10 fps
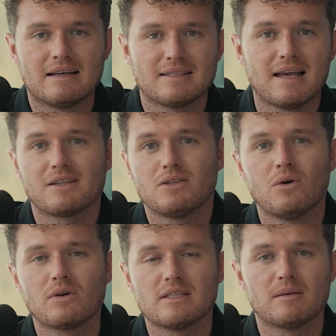Tech
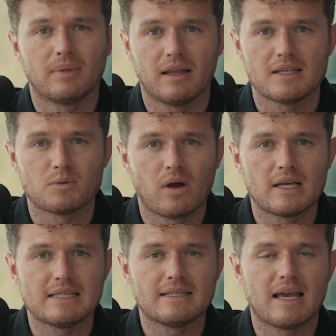Talks is a place where I
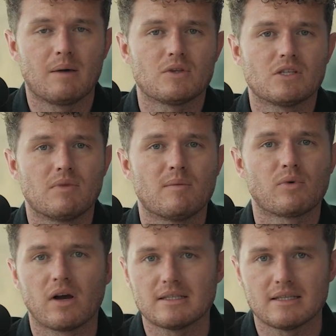sit down with some of the
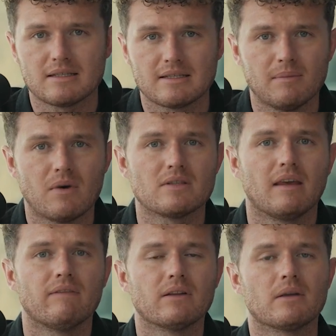brightest and most
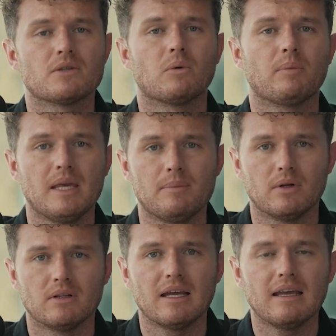influential
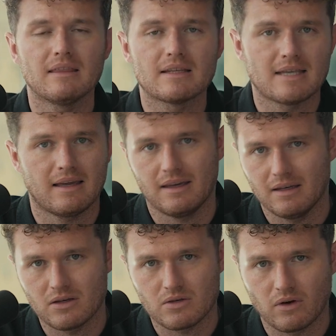people in the tech
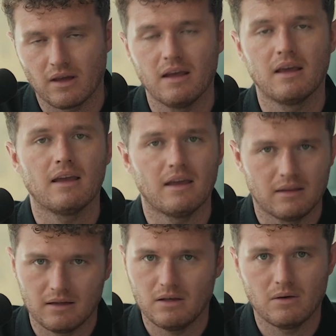industry
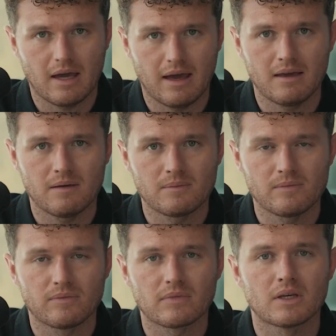in the UK.
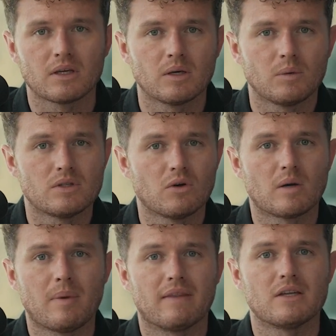We talk
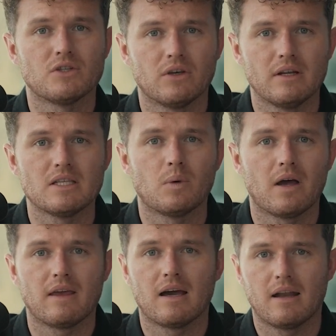about their journey to where
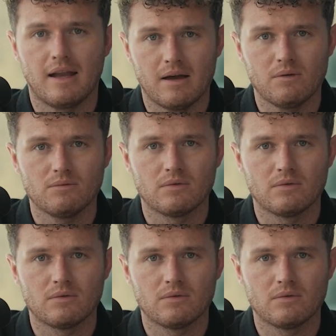they are now,